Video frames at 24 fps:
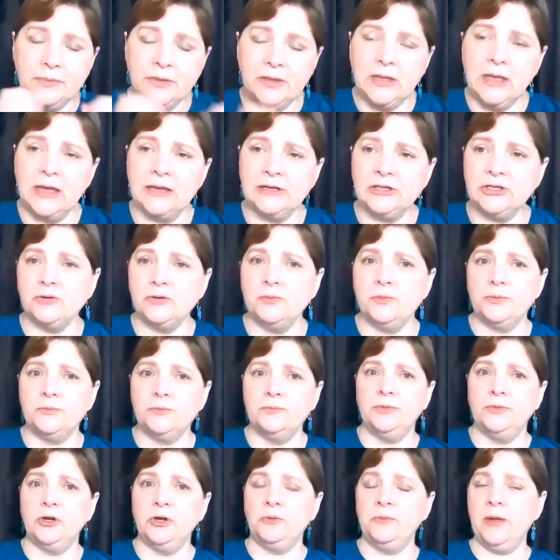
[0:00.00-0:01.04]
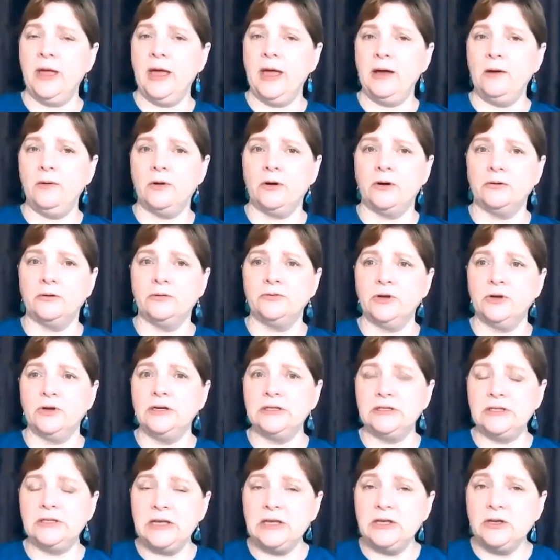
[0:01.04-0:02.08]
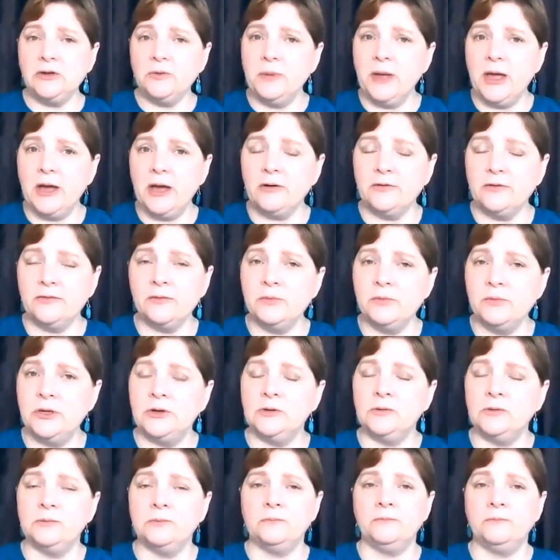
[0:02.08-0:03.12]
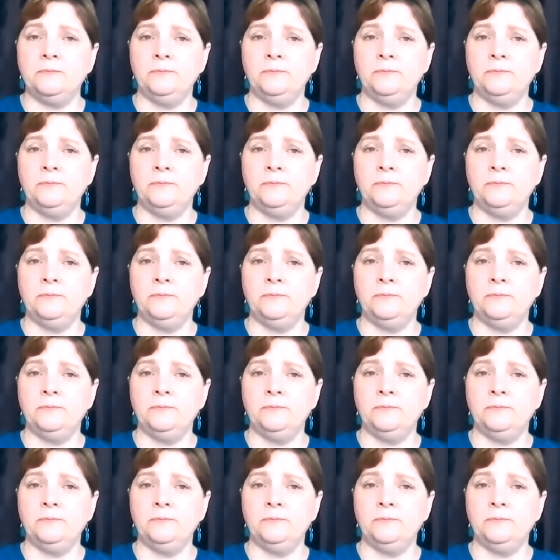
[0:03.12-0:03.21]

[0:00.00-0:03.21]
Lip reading: get your power, trying to take your power from you.